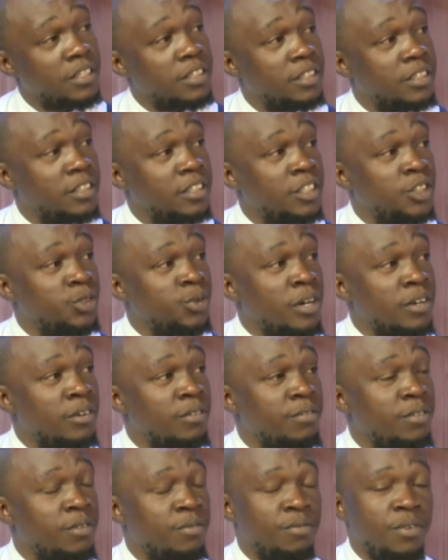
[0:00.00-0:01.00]
is one
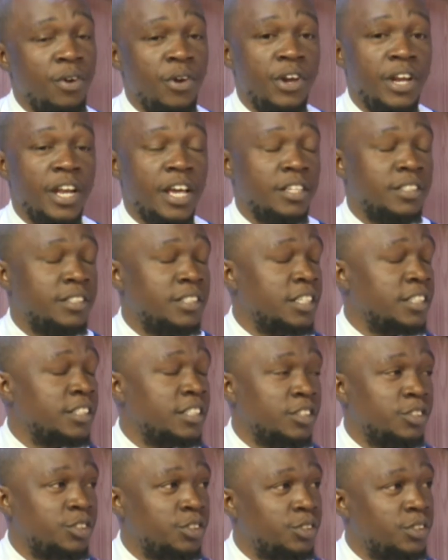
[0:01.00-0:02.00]
of the very nice things
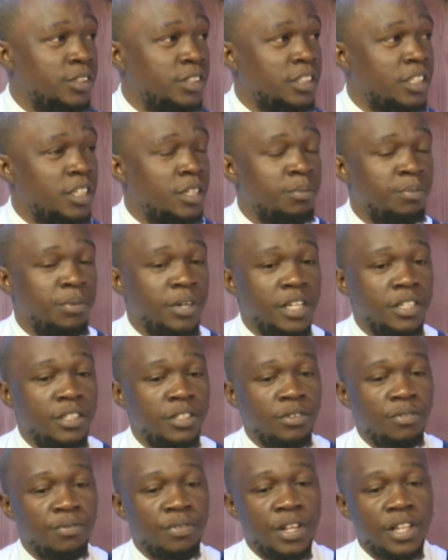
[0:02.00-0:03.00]
that you should celebrate
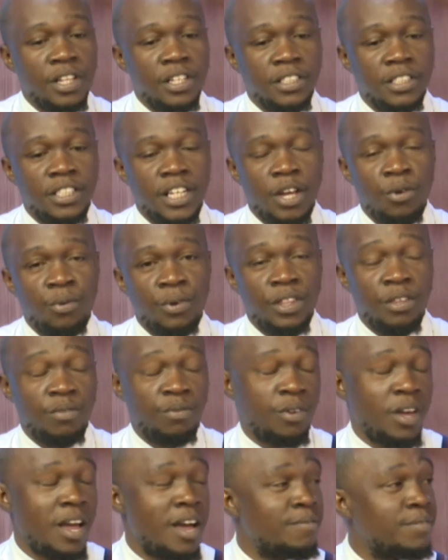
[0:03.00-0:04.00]
your Father's Day with, if
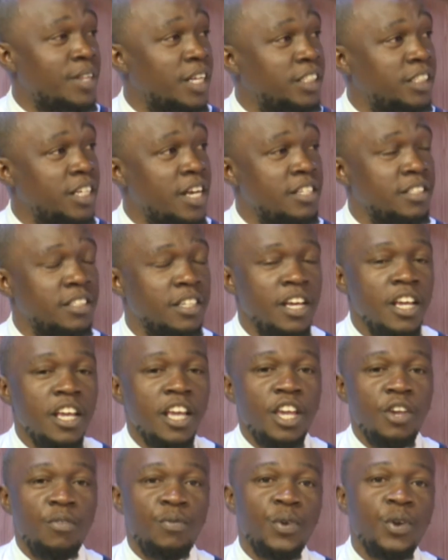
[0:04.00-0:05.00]
you have the chance.
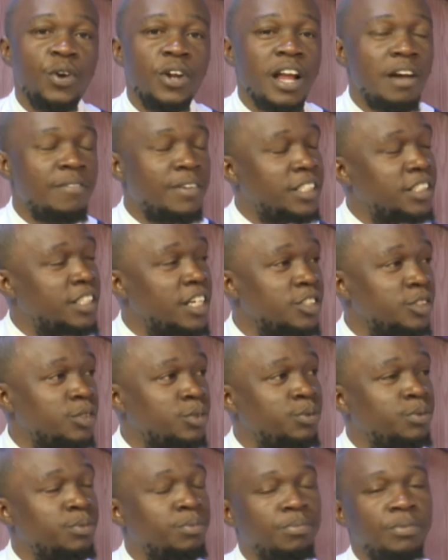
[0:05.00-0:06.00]
If you don't have a chance
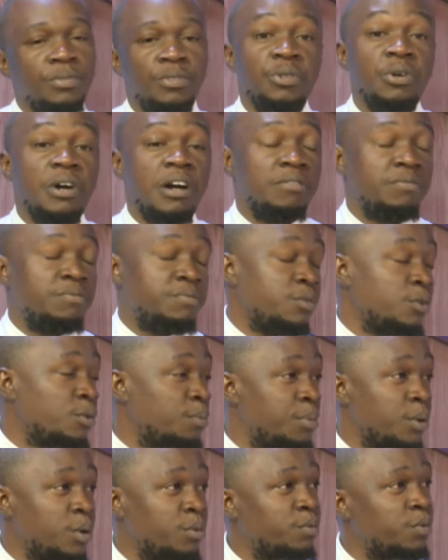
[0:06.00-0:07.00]
to do a
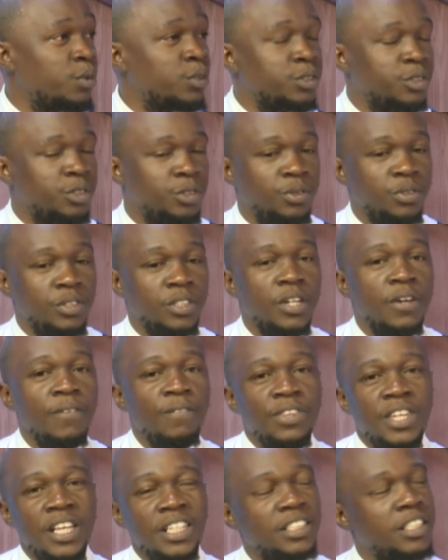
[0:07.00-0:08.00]
full-blown photo shoot,
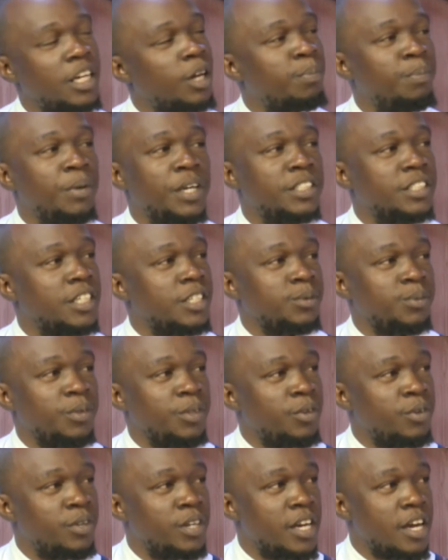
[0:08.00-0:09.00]
just take pictures with
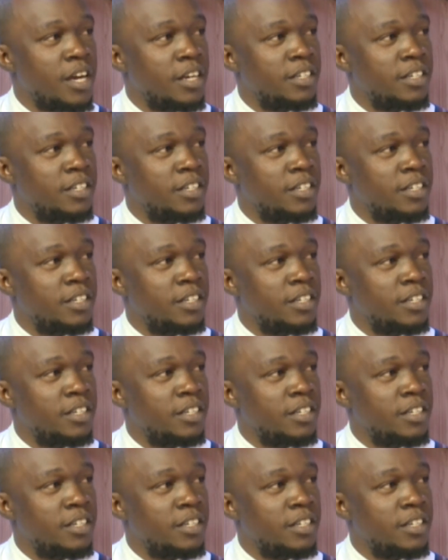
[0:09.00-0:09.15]
your dad.